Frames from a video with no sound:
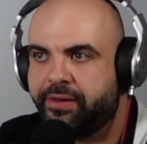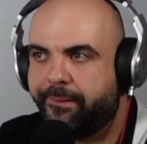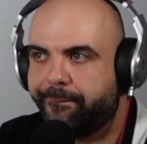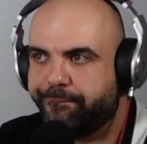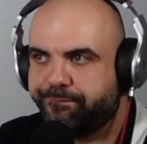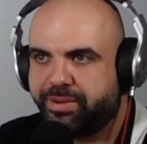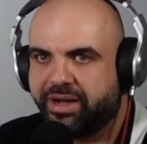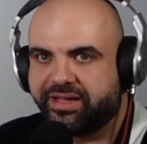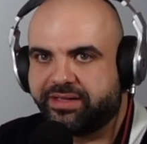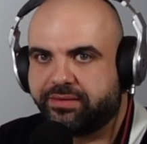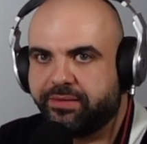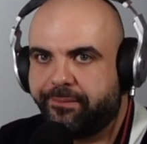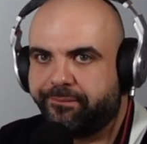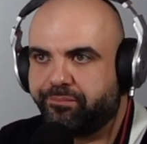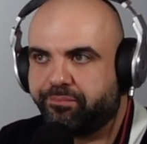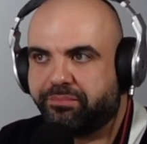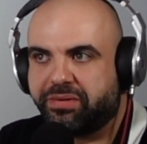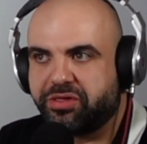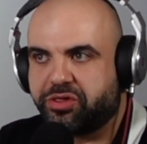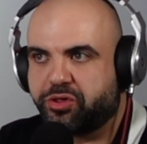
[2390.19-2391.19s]
But
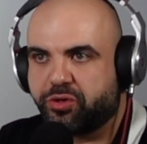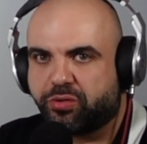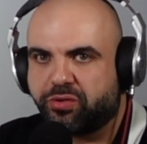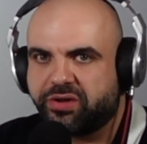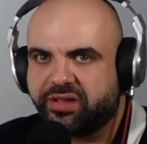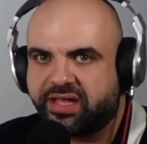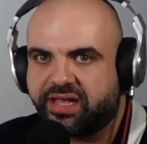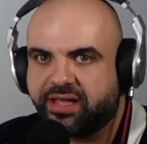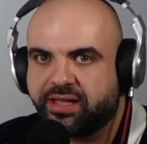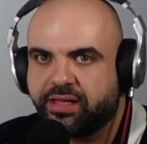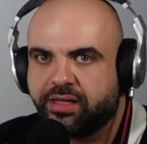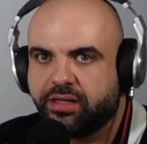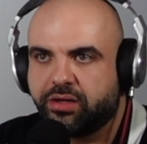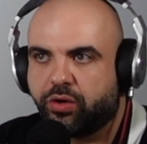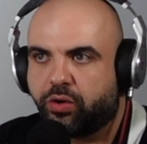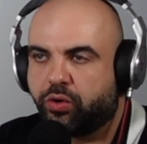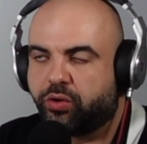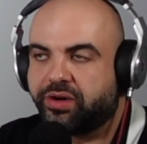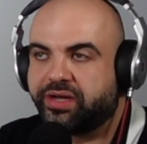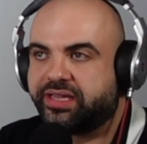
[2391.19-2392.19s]
majority,
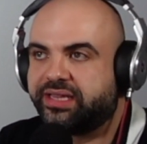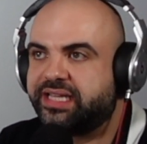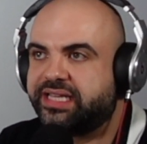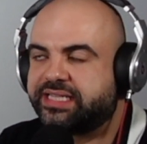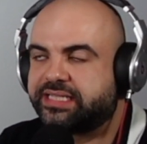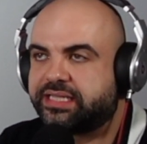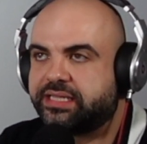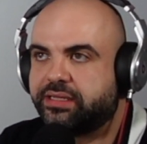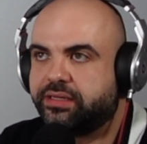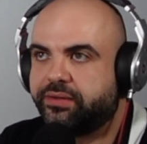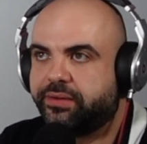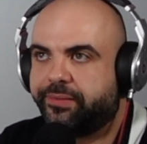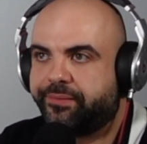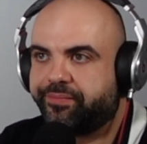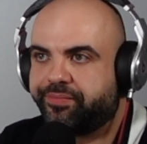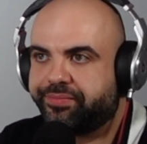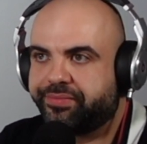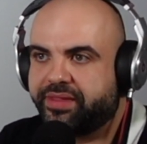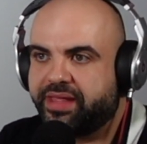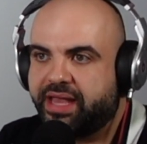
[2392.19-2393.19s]
or at least
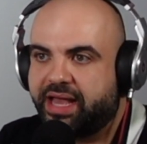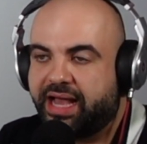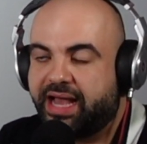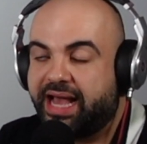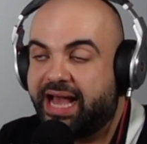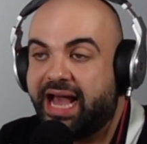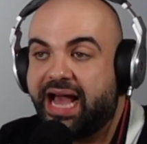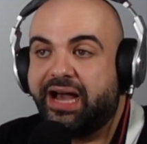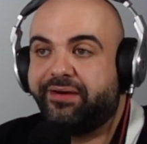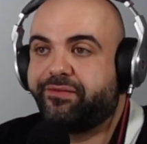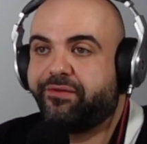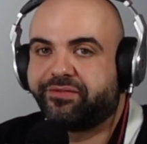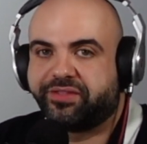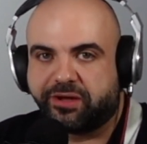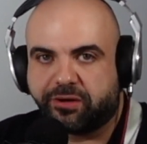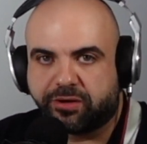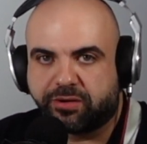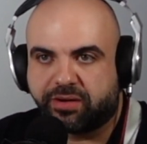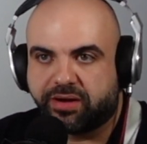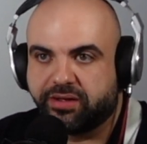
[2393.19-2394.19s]
half of
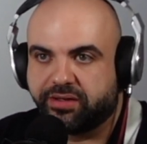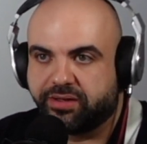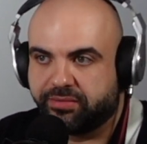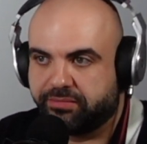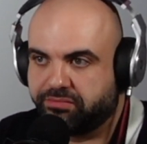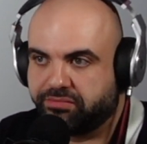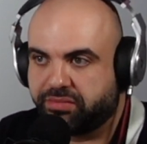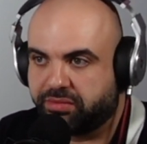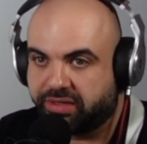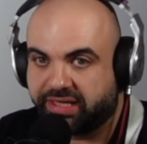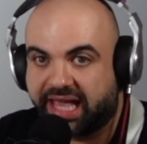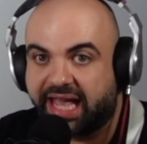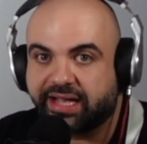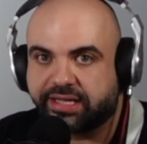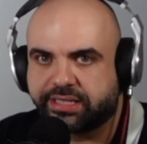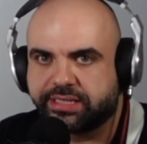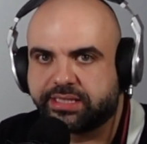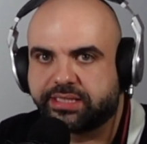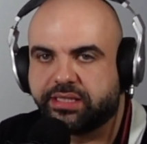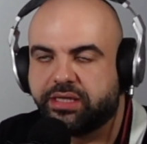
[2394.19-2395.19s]
their
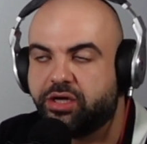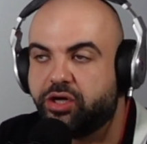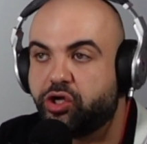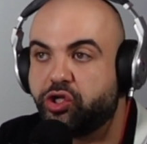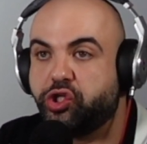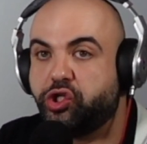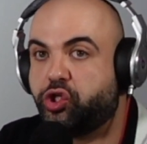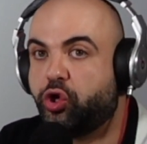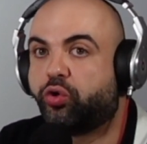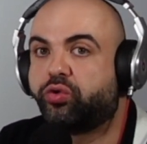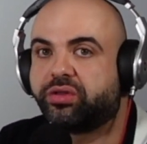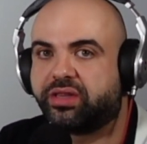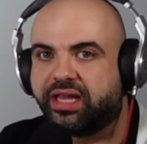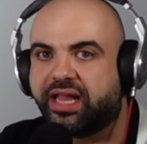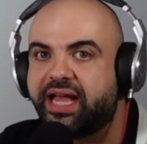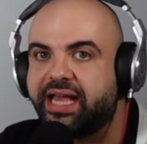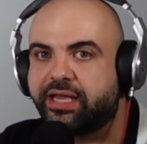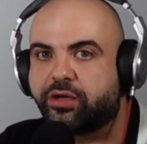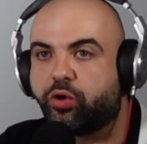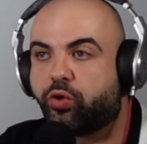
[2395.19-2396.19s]
guests, don't
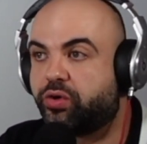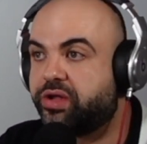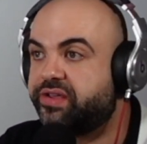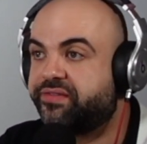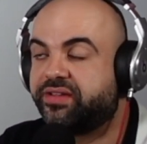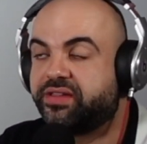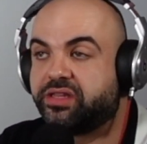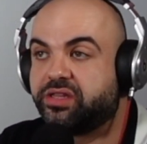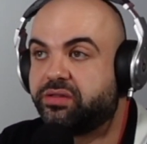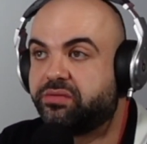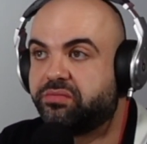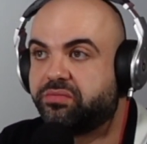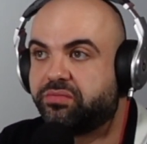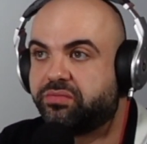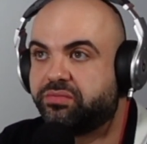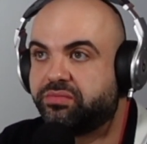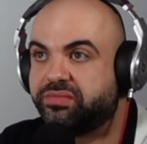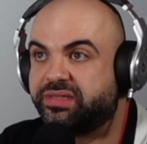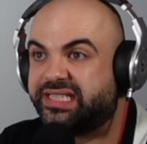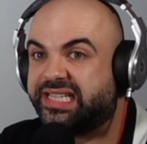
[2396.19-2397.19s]
like or even
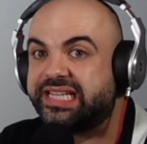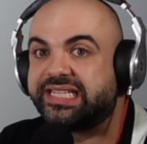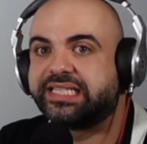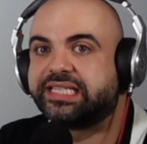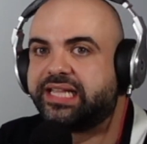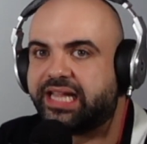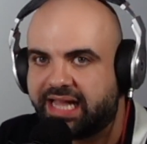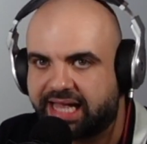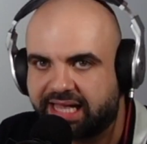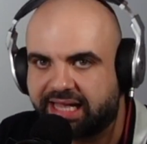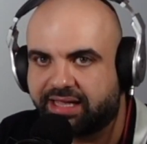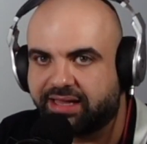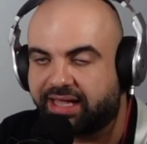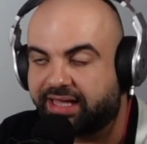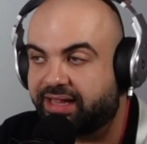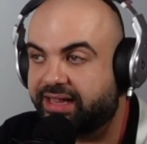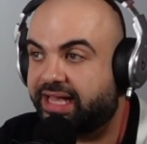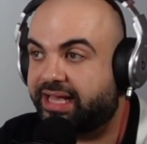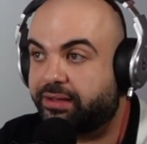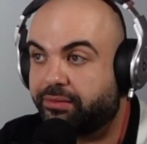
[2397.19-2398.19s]
dislike,
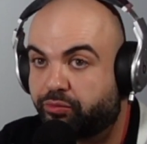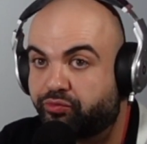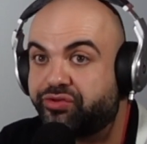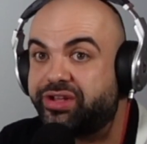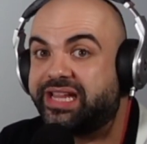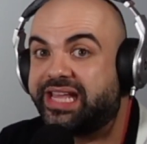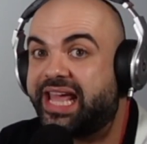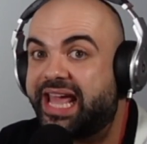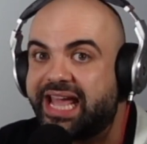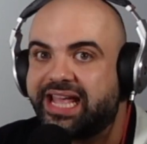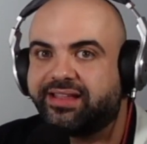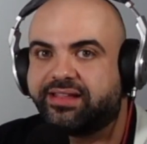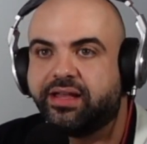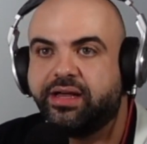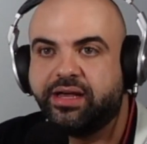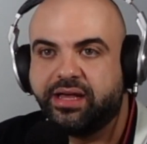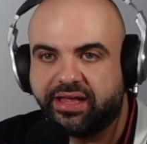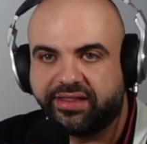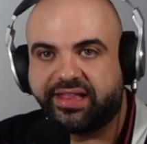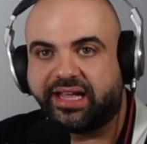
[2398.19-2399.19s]
like really hate
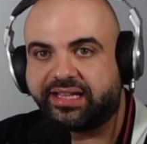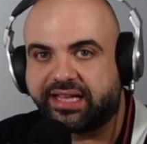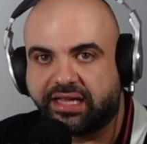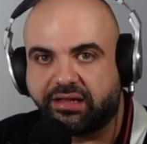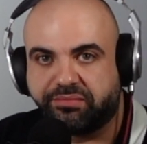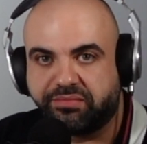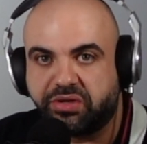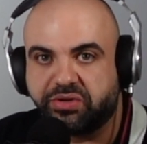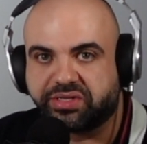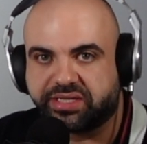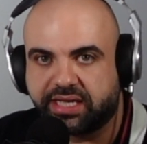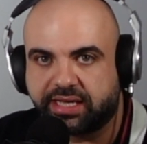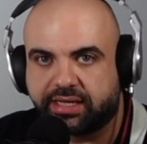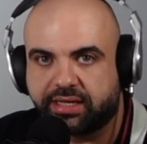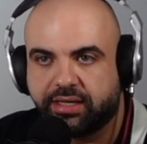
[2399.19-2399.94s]
that kind of music.